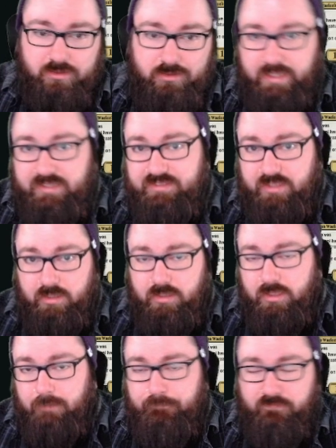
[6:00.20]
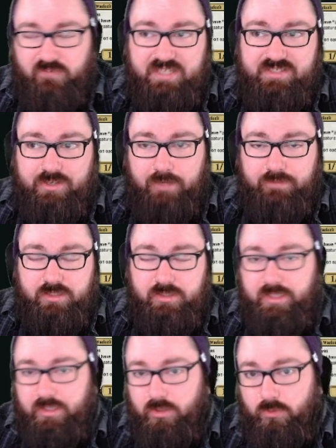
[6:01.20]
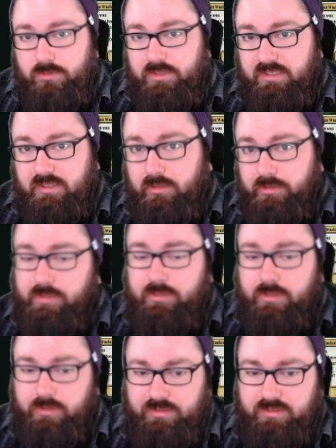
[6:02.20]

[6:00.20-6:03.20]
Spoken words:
exile, phase out everything. They don't get to kill it.